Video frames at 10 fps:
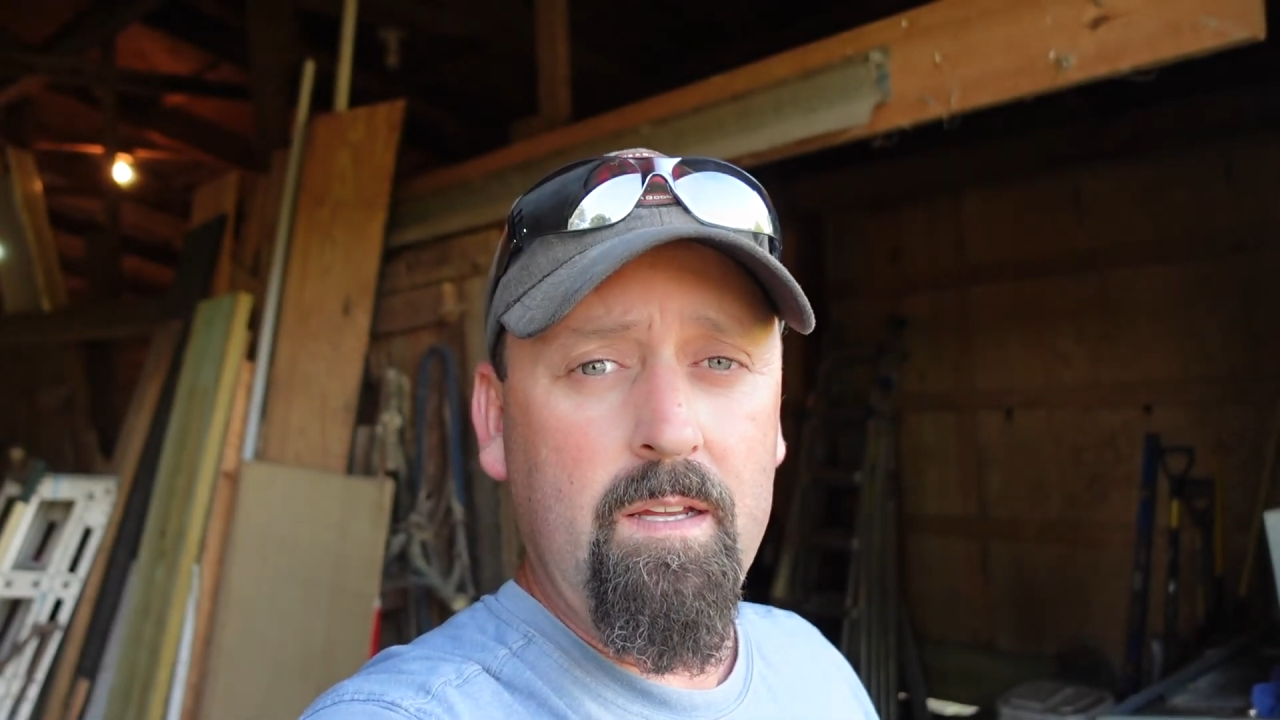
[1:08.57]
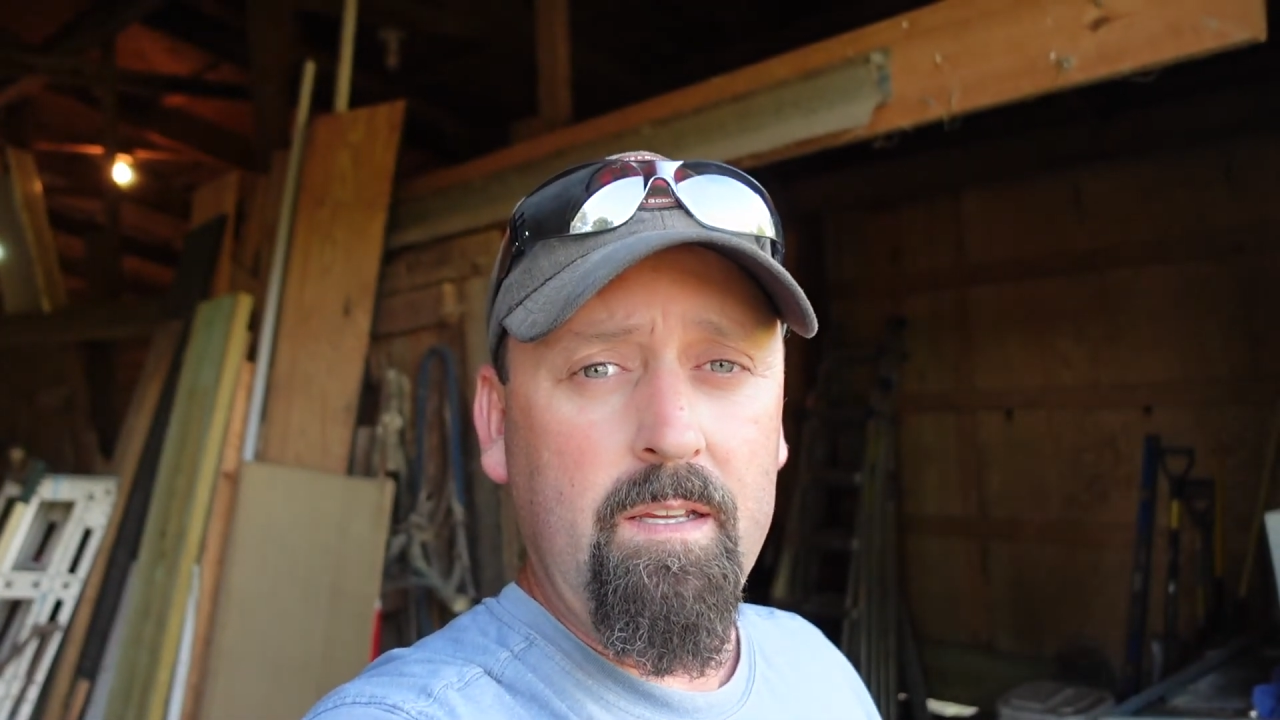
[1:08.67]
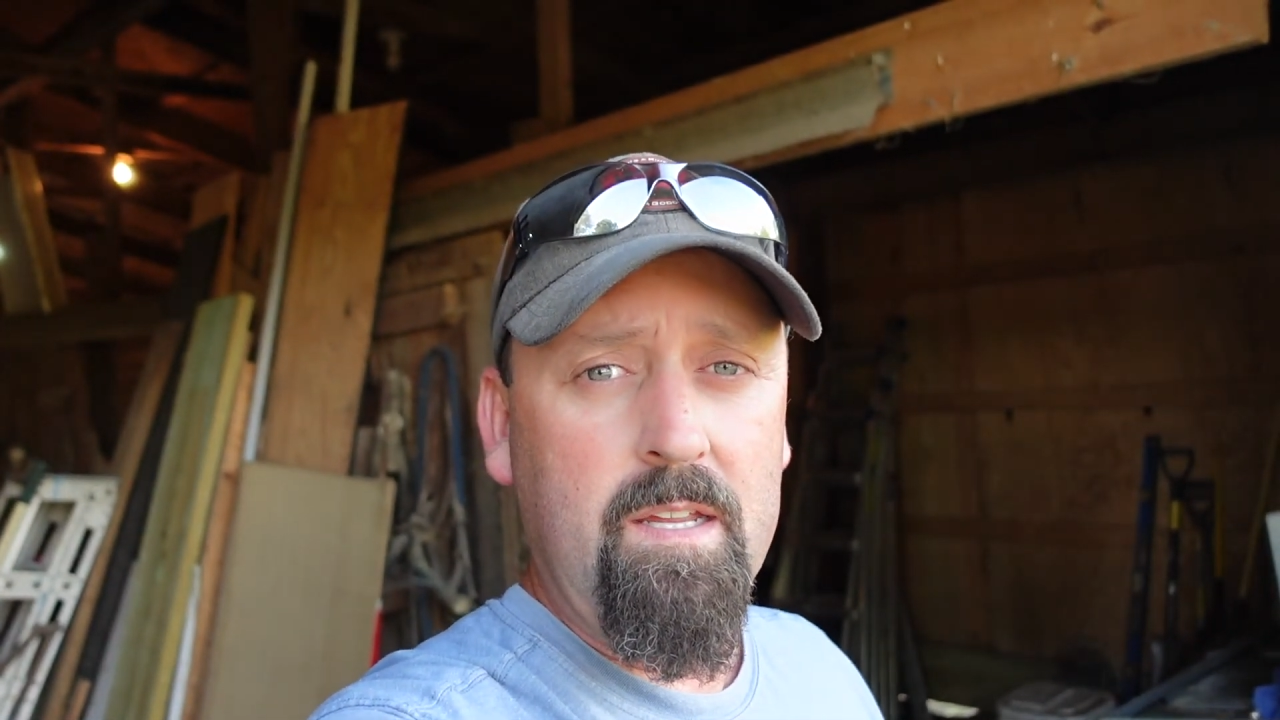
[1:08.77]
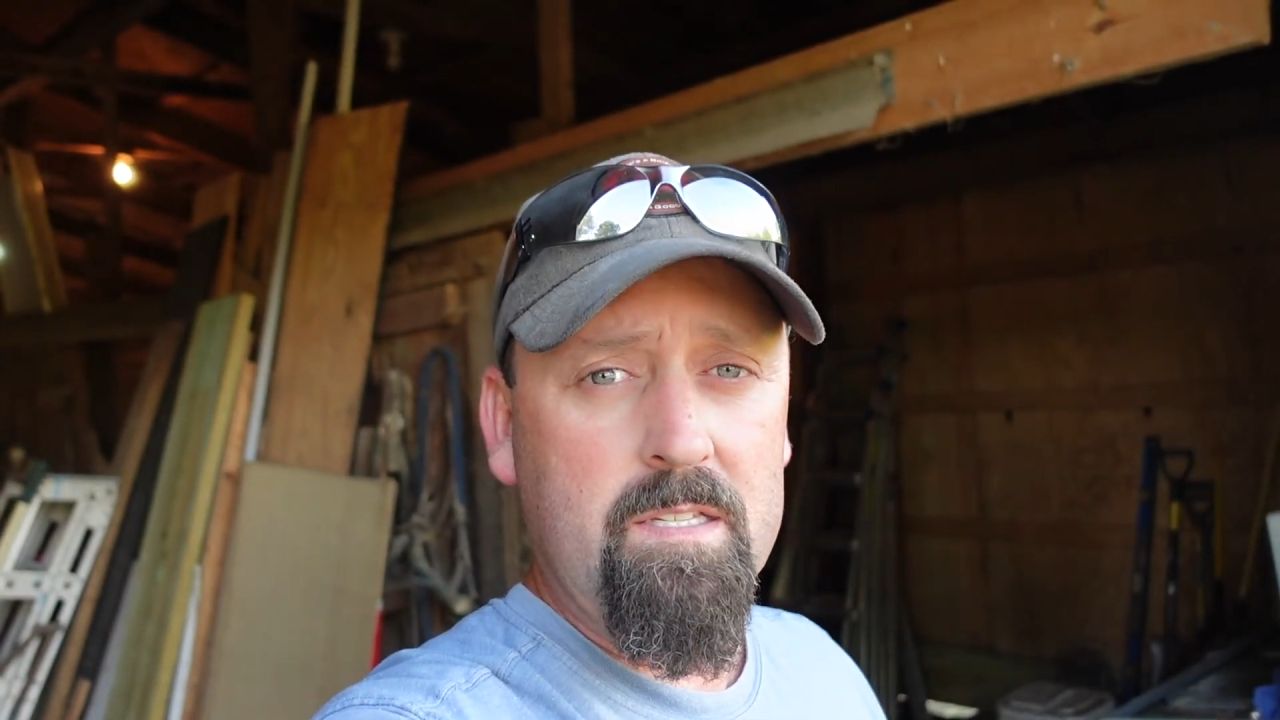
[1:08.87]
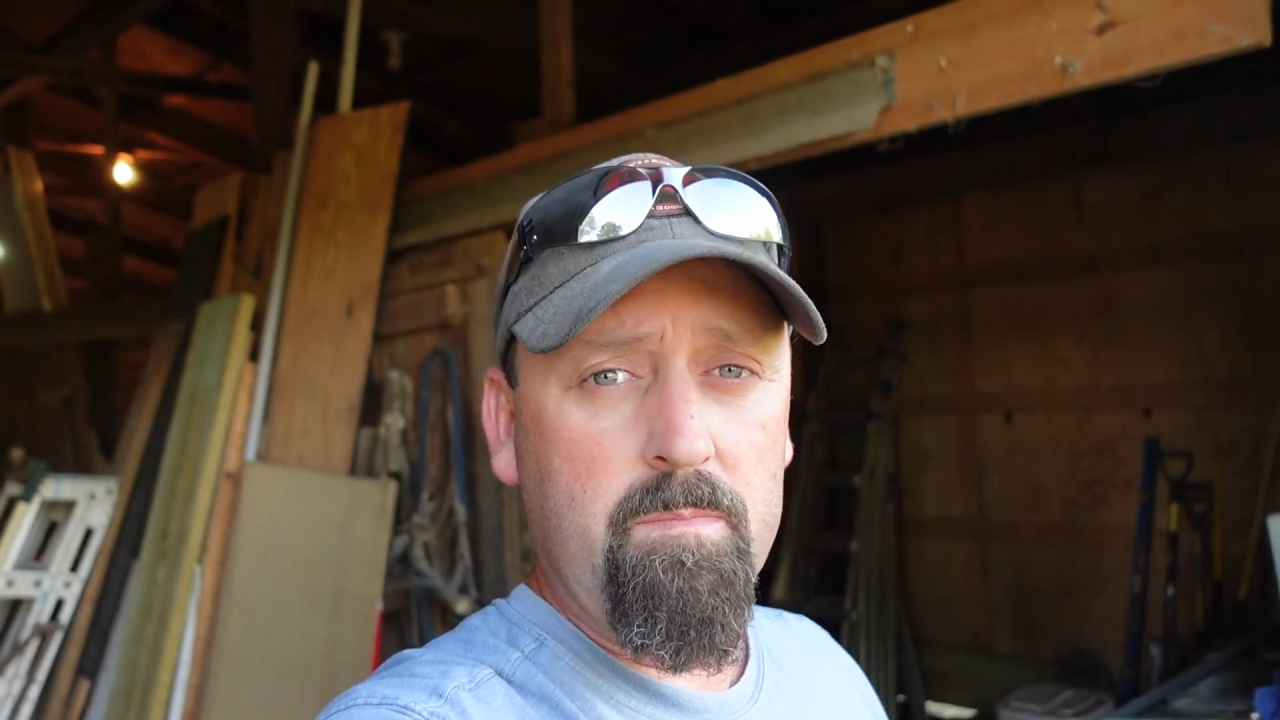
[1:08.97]

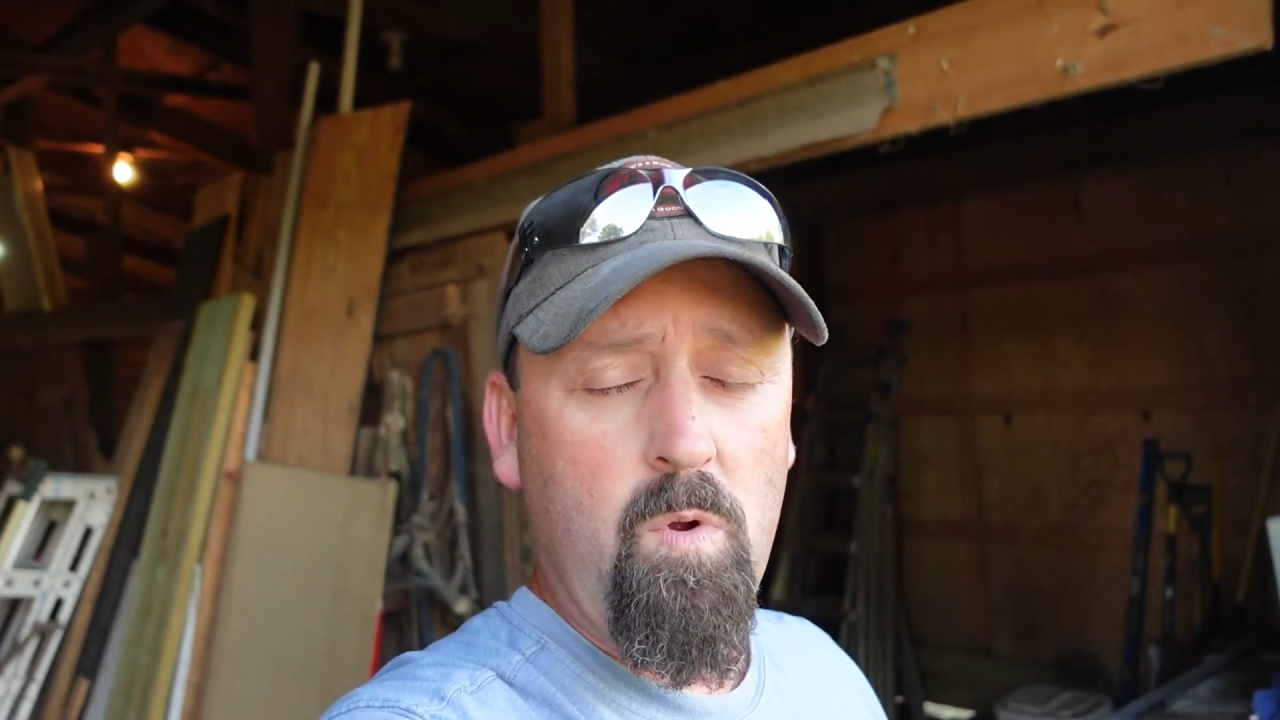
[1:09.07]
get some